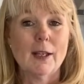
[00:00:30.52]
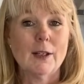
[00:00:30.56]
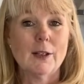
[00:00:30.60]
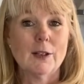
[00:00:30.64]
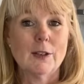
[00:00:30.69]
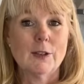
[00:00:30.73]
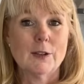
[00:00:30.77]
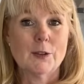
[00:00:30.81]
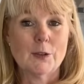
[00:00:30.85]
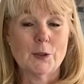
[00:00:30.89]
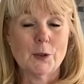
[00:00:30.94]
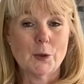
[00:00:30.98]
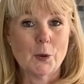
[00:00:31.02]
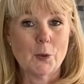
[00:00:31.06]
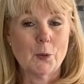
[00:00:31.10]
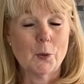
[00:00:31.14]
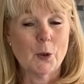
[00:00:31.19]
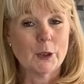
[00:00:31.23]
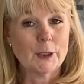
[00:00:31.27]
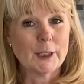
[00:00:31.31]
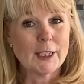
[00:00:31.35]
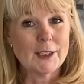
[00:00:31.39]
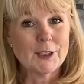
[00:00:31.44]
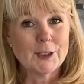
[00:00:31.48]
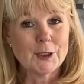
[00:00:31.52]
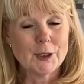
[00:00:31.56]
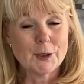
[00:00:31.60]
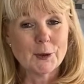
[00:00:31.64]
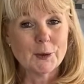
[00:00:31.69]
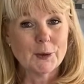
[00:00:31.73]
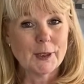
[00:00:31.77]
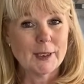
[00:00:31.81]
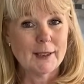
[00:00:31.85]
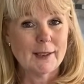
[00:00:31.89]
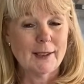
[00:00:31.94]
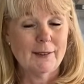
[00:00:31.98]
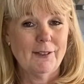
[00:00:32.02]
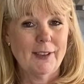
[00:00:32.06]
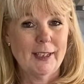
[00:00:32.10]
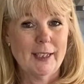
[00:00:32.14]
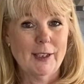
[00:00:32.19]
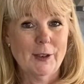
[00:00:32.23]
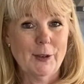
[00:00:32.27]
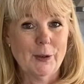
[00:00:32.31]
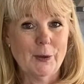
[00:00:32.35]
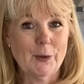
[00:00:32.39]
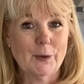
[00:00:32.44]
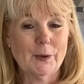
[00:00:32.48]
So what I showed in the
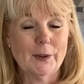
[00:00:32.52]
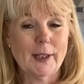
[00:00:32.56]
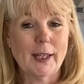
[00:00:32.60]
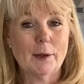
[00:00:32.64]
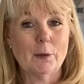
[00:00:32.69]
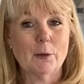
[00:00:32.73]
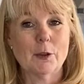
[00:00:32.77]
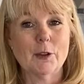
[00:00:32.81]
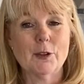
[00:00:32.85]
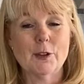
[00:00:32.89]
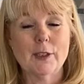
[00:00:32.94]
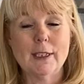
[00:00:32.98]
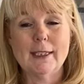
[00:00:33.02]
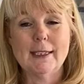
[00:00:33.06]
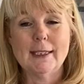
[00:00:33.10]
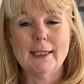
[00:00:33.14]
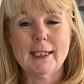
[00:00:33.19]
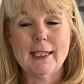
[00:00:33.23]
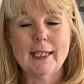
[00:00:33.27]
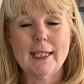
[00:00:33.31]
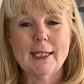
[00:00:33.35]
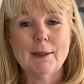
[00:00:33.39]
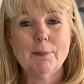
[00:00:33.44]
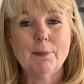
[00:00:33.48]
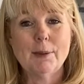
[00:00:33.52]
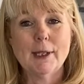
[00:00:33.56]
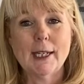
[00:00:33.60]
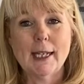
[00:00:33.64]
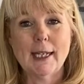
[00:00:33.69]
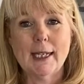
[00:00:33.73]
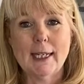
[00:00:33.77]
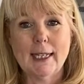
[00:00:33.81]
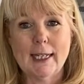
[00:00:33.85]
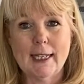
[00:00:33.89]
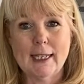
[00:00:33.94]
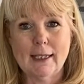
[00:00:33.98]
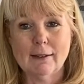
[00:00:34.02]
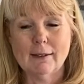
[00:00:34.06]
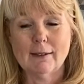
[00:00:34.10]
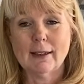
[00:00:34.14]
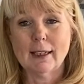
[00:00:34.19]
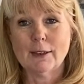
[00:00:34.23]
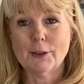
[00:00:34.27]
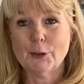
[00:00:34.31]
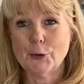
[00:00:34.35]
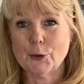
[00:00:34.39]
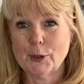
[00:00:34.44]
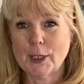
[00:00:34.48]
video, that was a deep clean
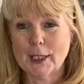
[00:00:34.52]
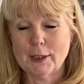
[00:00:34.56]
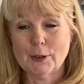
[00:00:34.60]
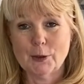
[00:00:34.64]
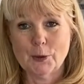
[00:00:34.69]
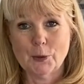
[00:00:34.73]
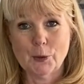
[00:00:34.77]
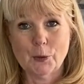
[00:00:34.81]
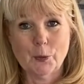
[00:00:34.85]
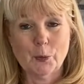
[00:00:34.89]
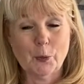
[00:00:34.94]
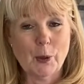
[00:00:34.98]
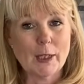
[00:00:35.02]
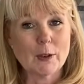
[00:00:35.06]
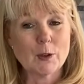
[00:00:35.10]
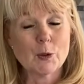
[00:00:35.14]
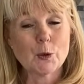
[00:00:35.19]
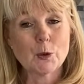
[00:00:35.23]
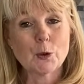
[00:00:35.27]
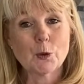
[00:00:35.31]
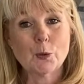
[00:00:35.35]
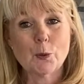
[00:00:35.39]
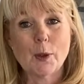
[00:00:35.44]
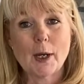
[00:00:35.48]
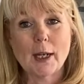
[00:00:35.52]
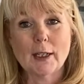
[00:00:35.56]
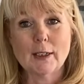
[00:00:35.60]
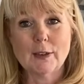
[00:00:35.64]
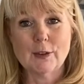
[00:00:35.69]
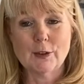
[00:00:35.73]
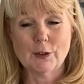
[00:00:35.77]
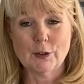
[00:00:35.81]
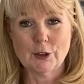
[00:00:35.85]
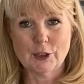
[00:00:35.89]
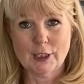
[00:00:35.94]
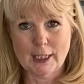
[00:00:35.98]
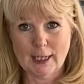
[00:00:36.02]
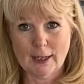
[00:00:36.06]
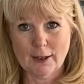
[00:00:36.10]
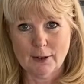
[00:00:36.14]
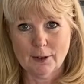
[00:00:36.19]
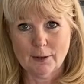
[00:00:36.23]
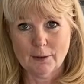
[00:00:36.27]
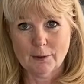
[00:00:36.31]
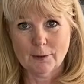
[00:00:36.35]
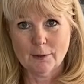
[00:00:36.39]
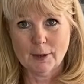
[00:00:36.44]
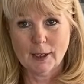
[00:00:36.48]
that you can do once or twice a
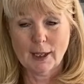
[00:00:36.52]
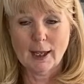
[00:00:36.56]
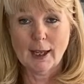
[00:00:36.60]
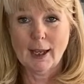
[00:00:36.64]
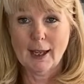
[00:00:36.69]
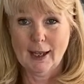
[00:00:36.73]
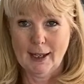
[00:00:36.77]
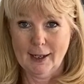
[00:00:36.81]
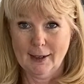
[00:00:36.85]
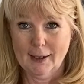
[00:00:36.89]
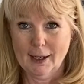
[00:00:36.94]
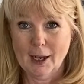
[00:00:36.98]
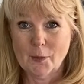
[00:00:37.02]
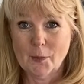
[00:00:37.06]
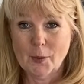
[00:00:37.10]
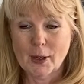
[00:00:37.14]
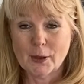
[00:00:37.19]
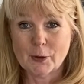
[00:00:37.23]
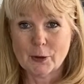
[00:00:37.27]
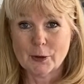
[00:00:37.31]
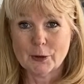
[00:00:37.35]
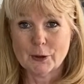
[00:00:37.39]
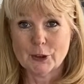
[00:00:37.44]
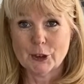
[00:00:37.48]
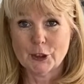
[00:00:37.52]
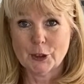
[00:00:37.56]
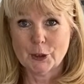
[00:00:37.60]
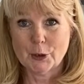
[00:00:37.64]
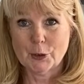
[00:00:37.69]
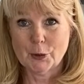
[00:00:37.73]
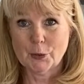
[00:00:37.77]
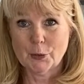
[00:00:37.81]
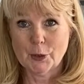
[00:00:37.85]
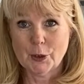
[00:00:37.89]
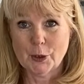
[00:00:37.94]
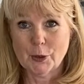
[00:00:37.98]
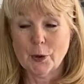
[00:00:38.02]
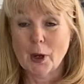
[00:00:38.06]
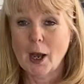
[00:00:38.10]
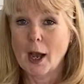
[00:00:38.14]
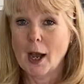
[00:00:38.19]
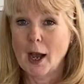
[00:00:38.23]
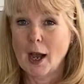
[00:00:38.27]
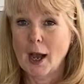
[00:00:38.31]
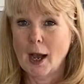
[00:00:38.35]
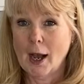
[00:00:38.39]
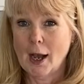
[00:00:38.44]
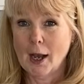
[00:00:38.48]
year. And now I'm going to show you
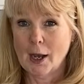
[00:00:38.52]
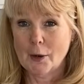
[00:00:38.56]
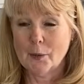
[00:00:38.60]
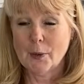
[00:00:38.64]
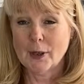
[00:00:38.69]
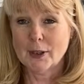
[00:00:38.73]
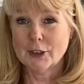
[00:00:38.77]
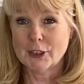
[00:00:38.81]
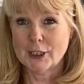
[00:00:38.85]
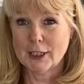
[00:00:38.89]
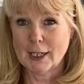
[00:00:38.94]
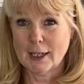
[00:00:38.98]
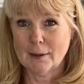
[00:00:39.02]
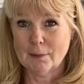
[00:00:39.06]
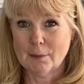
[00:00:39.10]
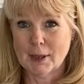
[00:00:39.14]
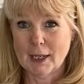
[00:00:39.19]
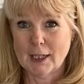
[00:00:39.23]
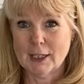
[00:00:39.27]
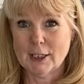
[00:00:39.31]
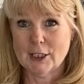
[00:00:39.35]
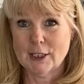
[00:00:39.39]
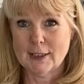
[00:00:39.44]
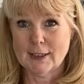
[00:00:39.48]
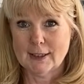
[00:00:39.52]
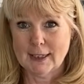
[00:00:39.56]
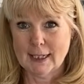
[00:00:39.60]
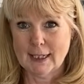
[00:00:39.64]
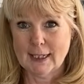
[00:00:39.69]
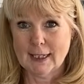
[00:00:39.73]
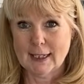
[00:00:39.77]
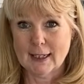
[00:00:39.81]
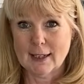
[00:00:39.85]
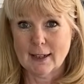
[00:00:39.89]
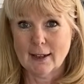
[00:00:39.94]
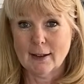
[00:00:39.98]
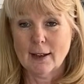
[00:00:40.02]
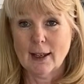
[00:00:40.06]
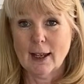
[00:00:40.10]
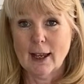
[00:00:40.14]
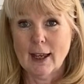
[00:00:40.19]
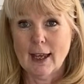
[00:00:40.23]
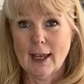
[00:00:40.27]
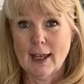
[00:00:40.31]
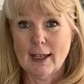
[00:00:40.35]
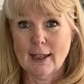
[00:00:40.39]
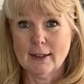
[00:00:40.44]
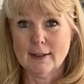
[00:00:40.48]
how I shine my sink
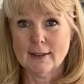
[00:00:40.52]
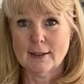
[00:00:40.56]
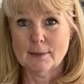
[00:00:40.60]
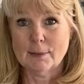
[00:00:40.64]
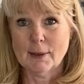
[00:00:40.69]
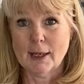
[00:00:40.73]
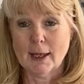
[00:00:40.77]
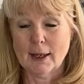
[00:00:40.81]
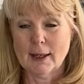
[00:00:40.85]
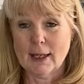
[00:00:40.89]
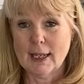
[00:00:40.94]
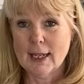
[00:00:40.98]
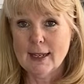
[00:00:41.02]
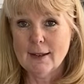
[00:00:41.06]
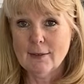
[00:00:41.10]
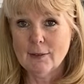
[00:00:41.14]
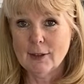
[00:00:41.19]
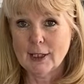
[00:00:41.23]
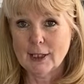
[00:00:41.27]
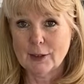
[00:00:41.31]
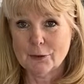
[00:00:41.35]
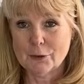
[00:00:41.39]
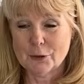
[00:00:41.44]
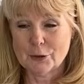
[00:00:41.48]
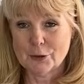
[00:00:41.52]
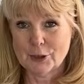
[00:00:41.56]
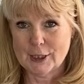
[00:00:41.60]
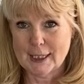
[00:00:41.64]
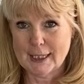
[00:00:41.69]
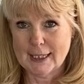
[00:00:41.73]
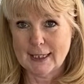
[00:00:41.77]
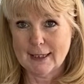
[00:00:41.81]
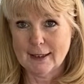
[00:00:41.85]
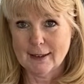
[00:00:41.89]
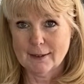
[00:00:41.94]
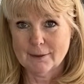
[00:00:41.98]
as my evening routine.